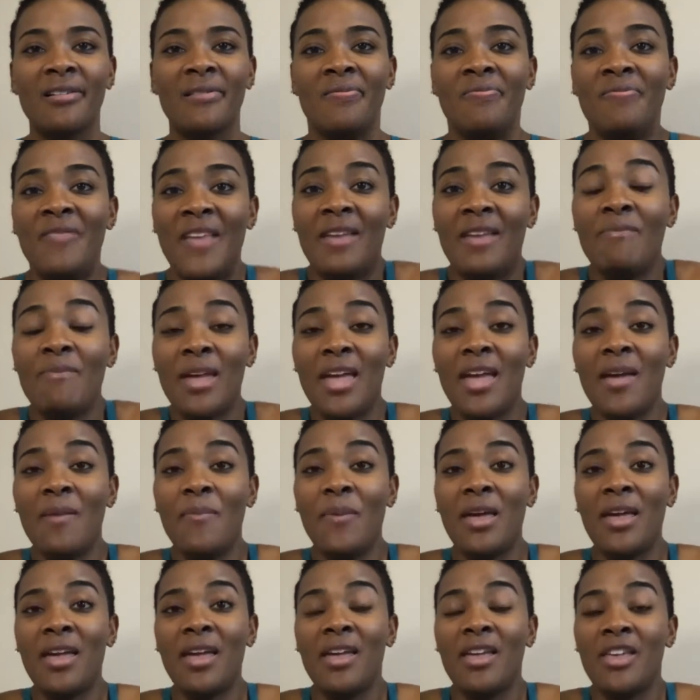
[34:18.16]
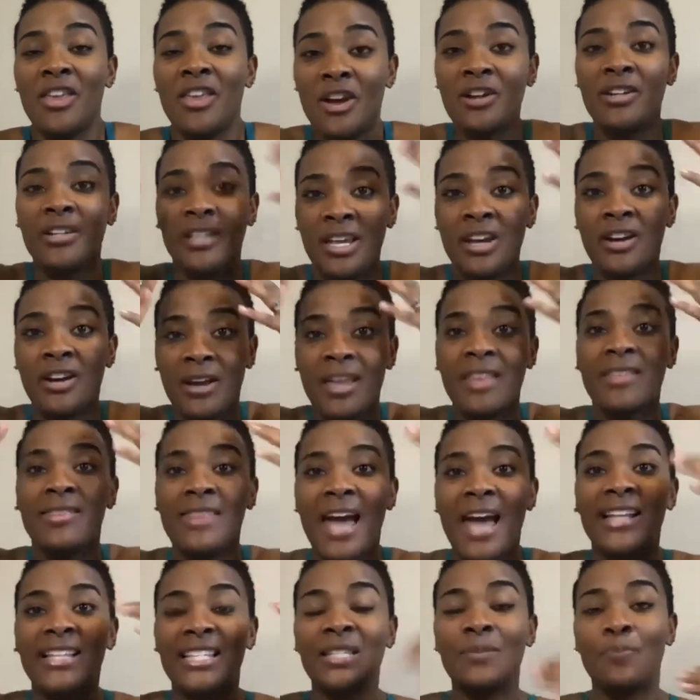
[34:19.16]
Then maybe you're in
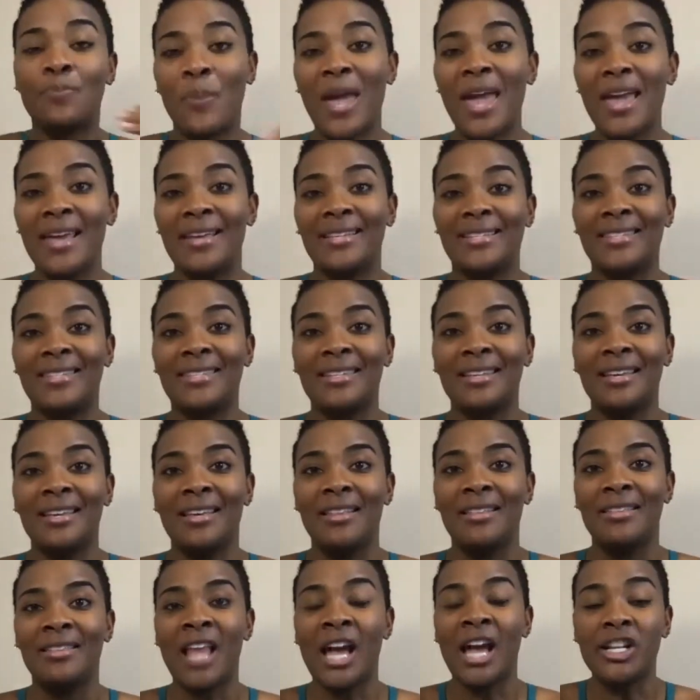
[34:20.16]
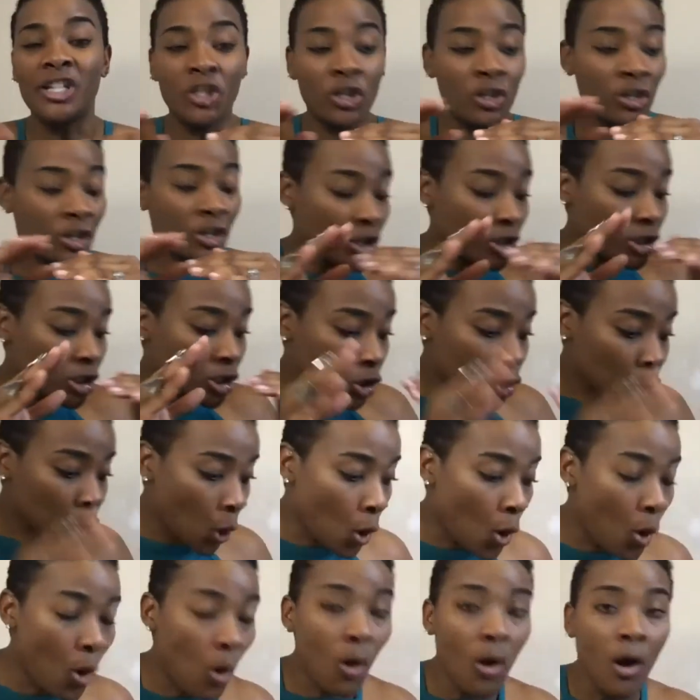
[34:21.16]
that space that you're
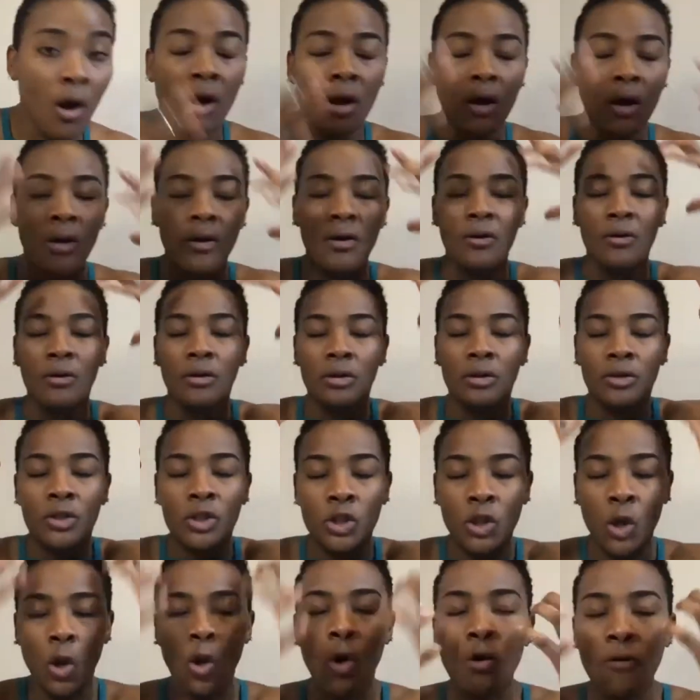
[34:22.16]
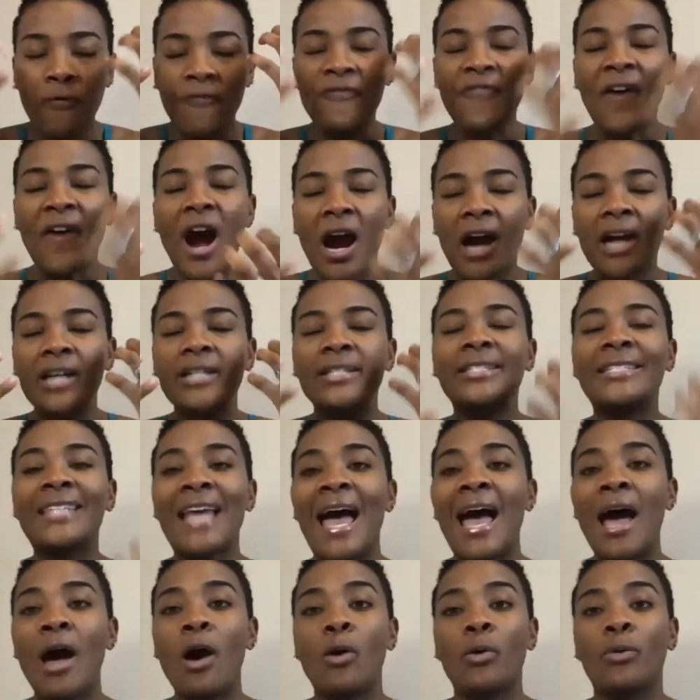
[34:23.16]
so far
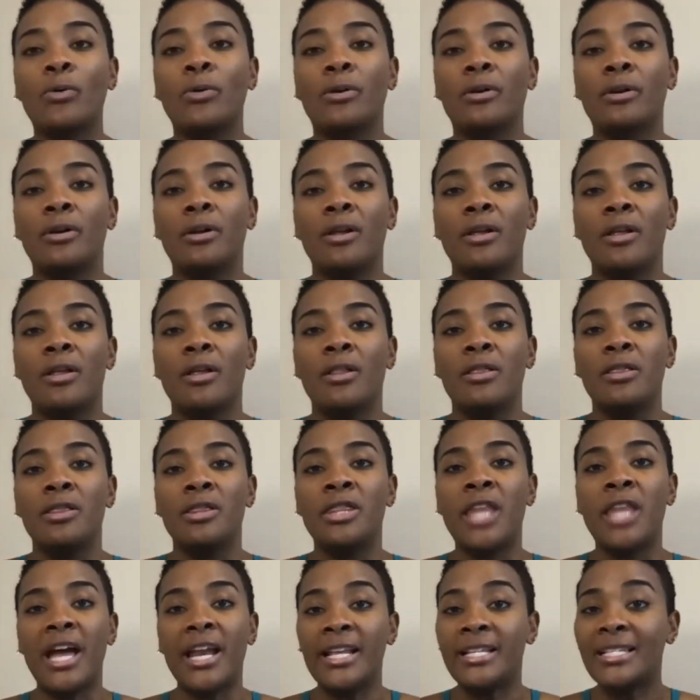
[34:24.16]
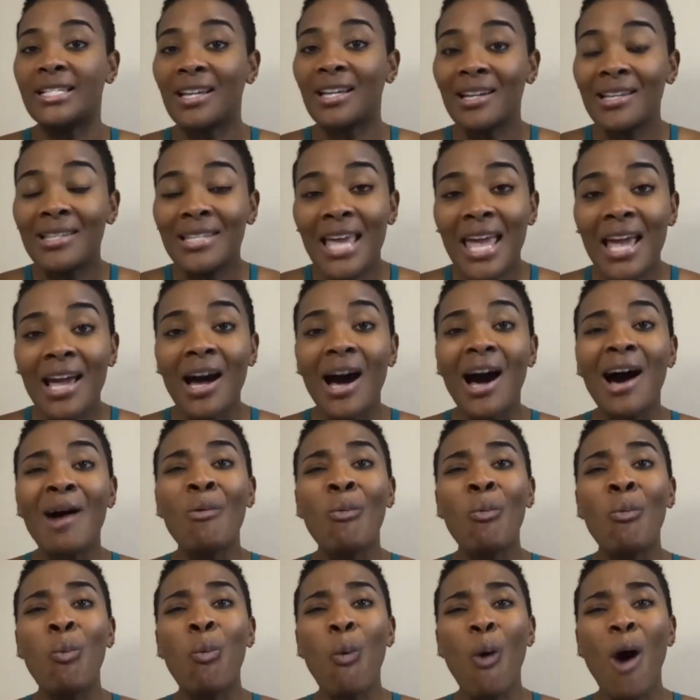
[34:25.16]
down that it's going to take a
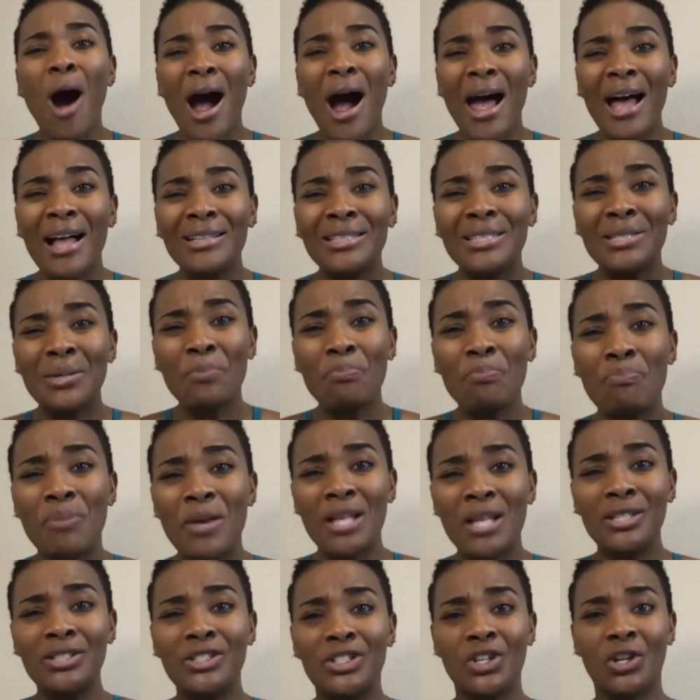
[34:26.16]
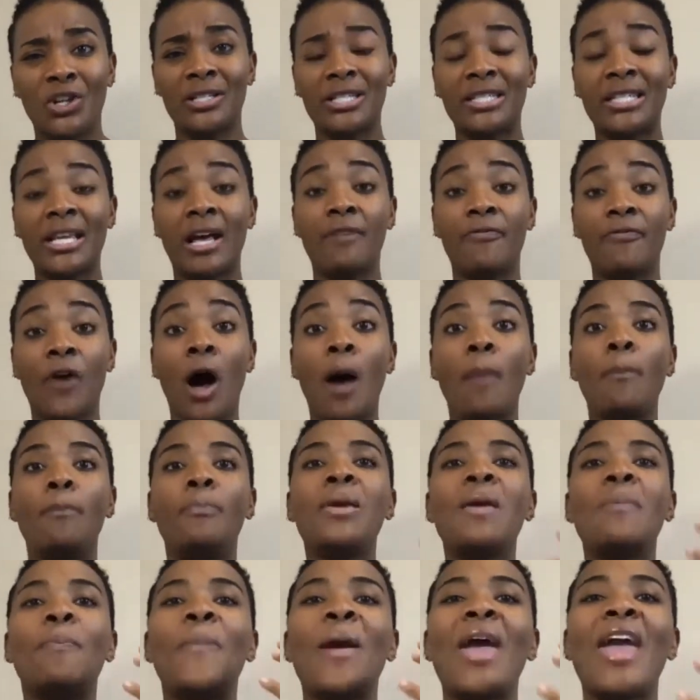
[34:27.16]
while to build yourself up.
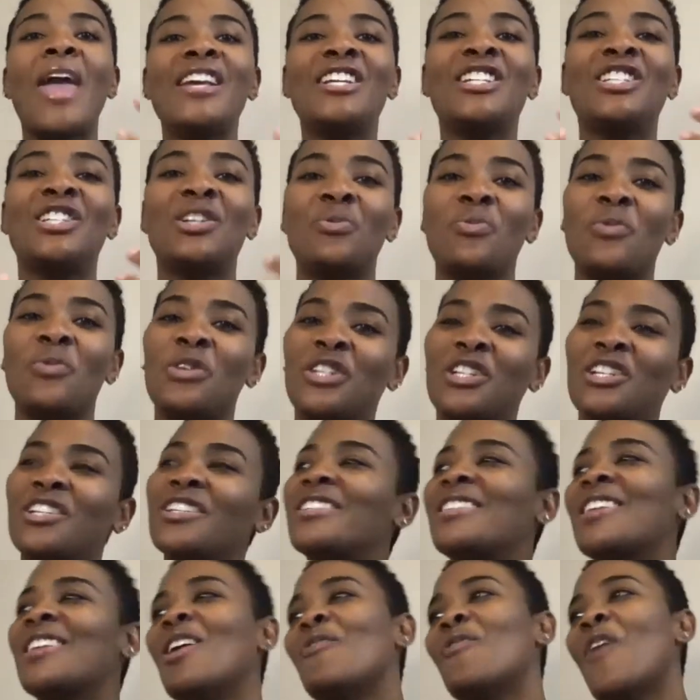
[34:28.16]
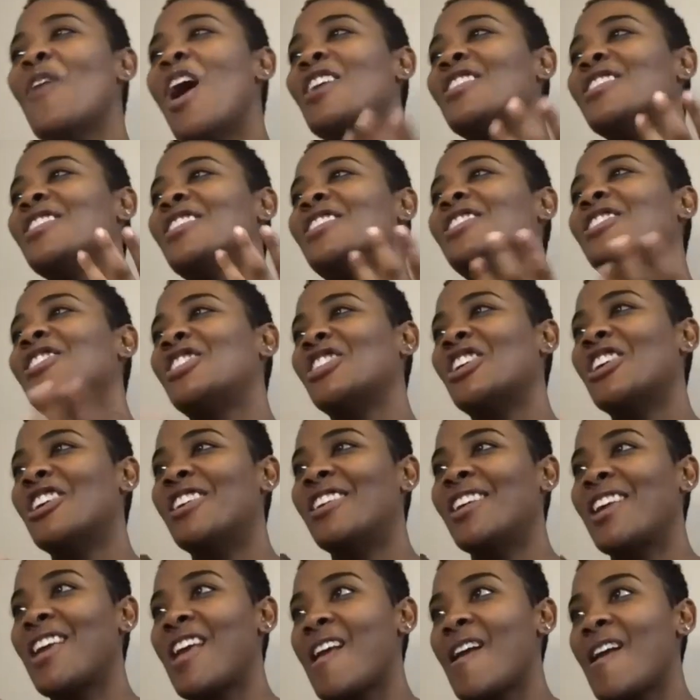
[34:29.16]
Be patient with yourself on your
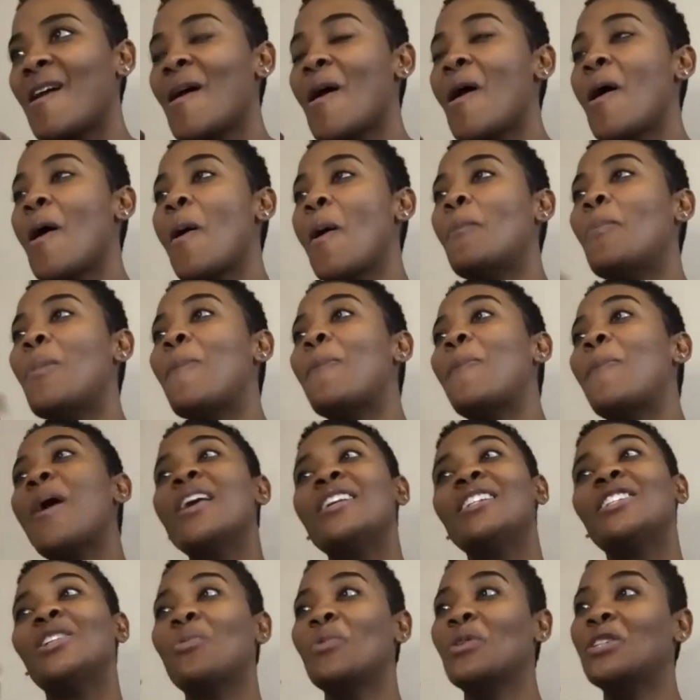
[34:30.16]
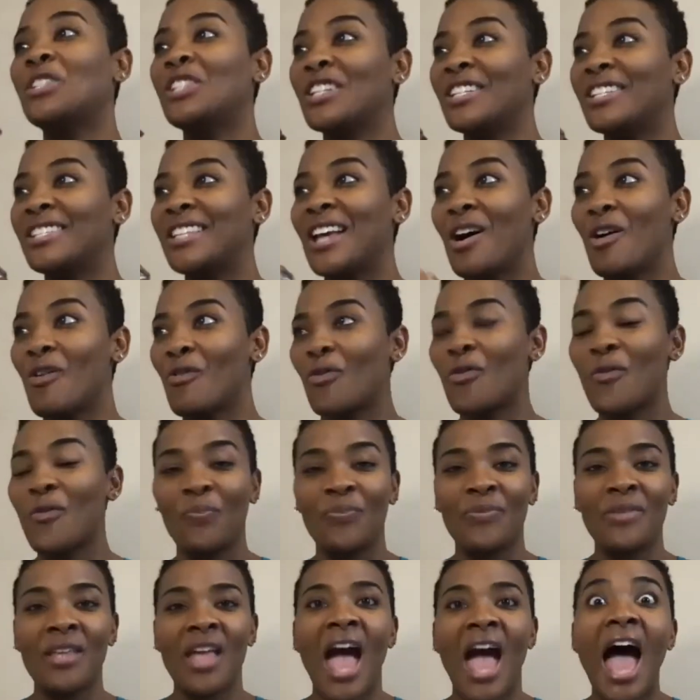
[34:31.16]
journey. Be patient with yourself
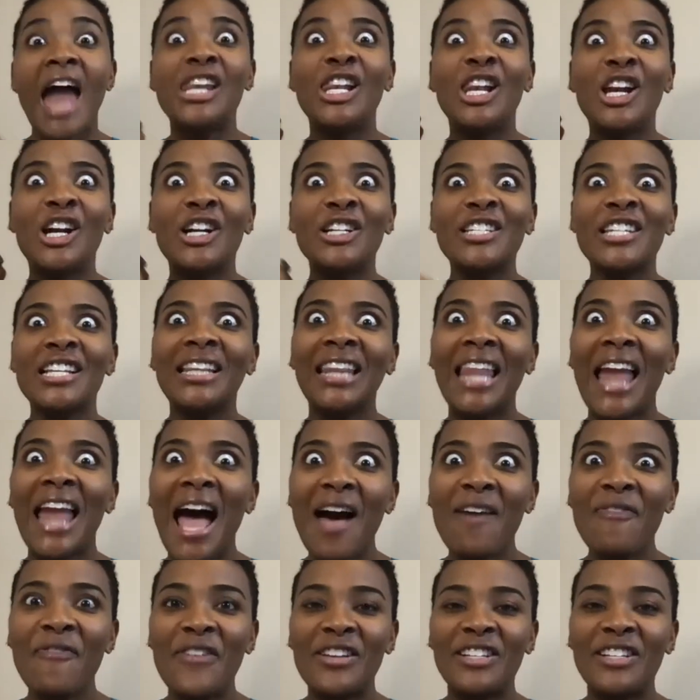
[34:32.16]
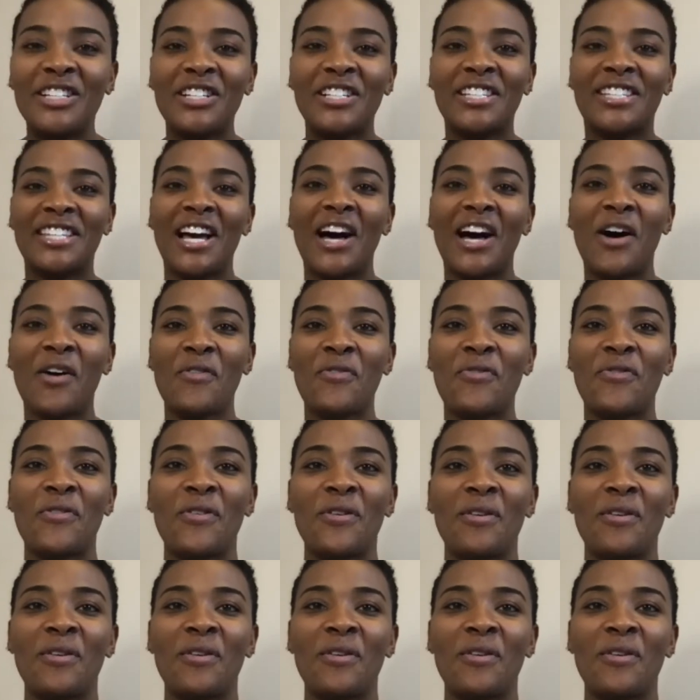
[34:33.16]
and learn to laugh at yourself.